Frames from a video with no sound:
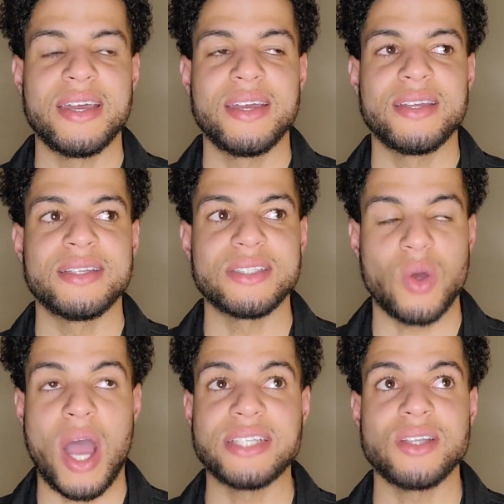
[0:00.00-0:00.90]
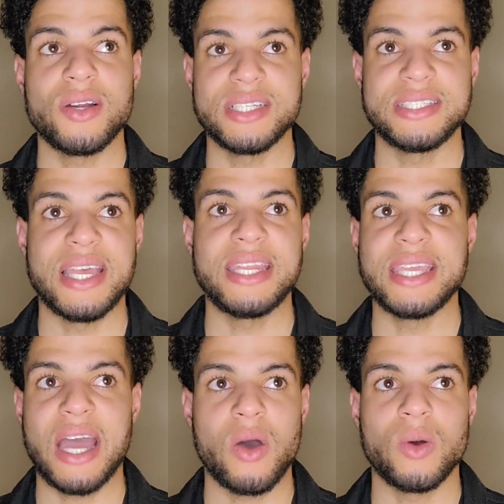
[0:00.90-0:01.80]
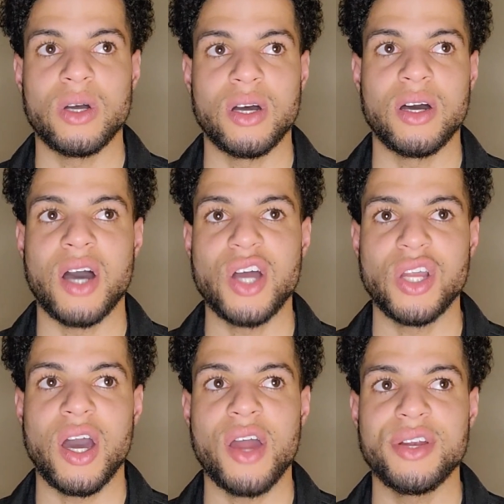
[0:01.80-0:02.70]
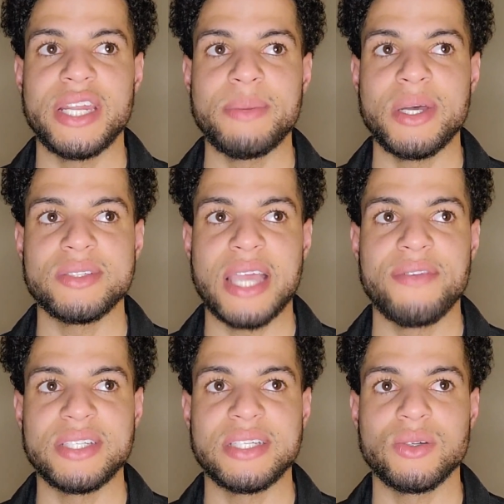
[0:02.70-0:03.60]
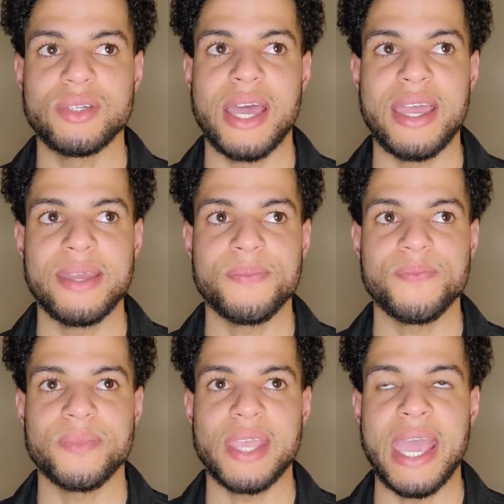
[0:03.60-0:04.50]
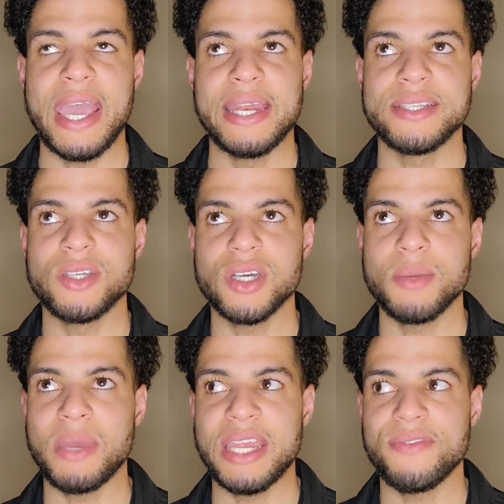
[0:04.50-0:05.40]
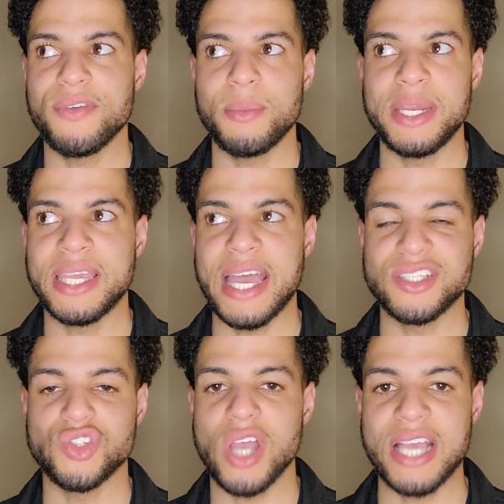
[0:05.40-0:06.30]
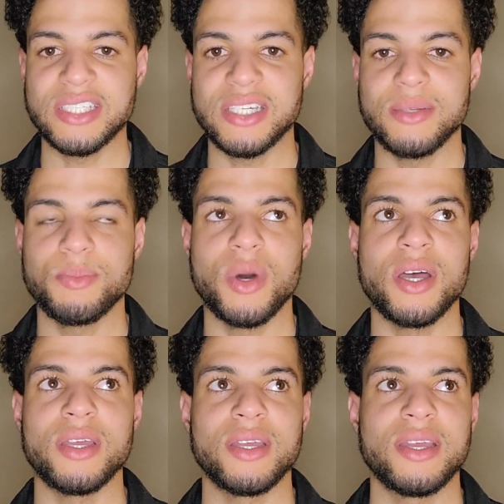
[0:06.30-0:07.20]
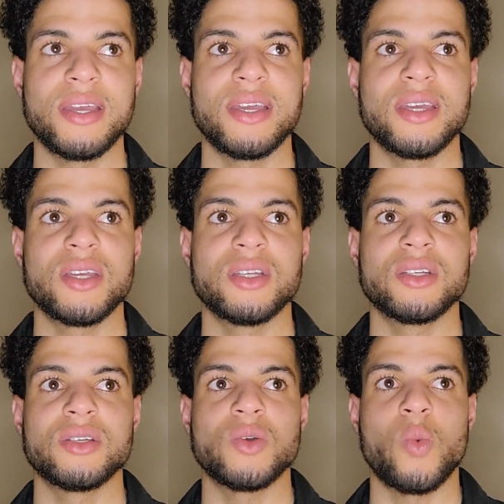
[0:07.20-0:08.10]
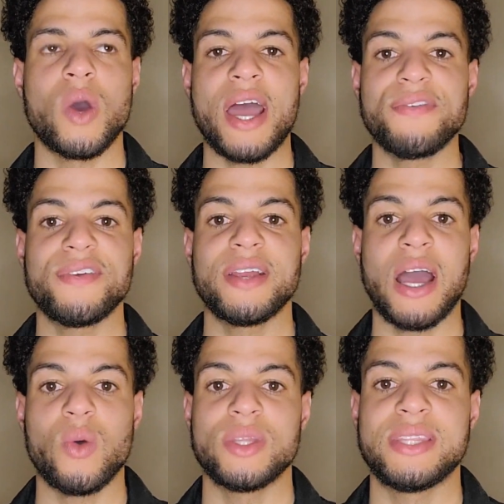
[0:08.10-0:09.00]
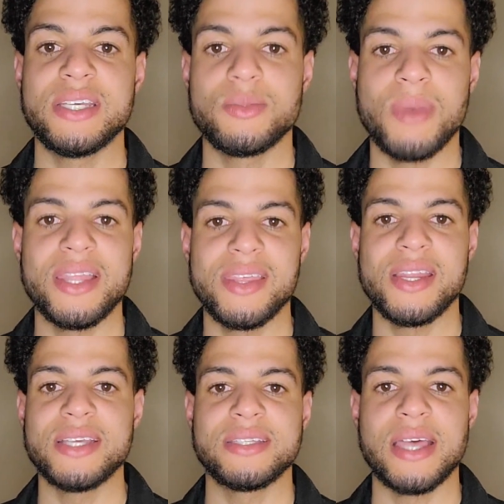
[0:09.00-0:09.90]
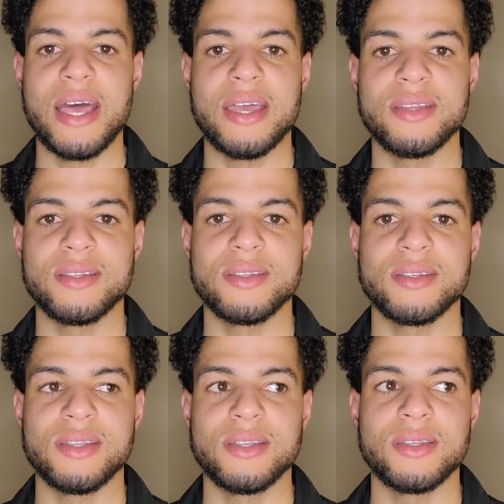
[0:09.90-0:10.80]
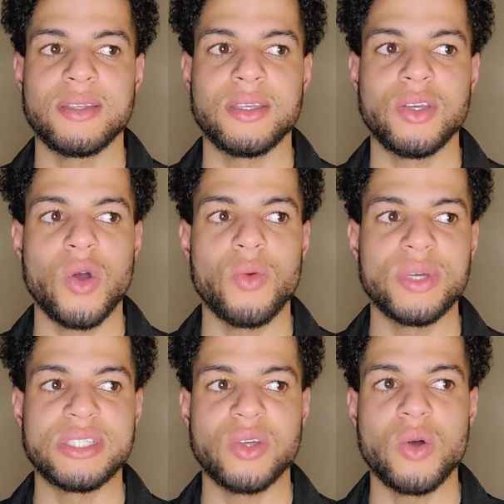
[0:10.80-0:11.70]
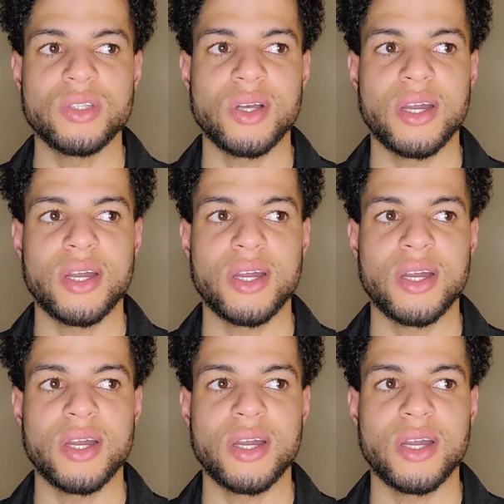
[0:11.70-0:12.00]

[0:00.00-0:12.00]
so I started sending out a uh, hundred emails every single day and it took a minute for me to catch traction, but what I figured out with this method is that your results are going to